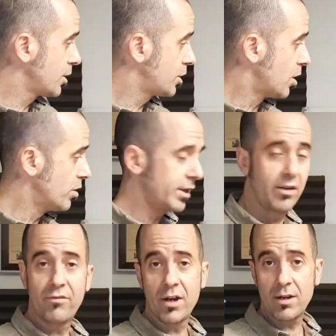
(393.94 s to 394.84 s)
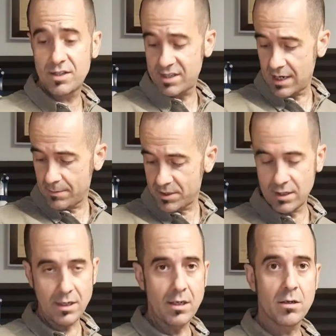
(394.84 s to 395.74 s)
going at various times of
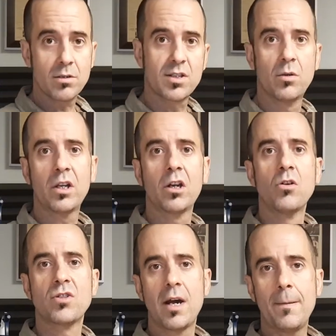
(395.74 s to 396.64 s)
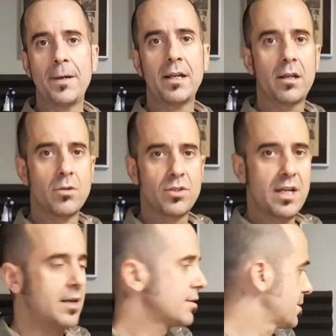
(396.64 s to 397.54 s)
the year. So it goes up and it goes
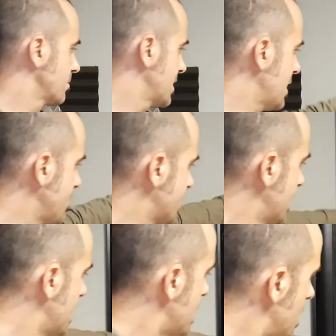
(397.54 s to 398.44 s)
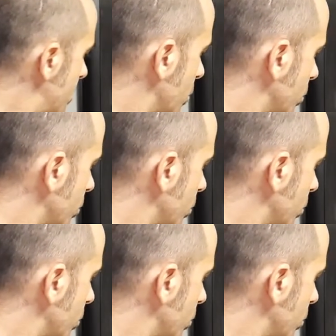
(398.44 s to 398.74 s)
down sometimes. But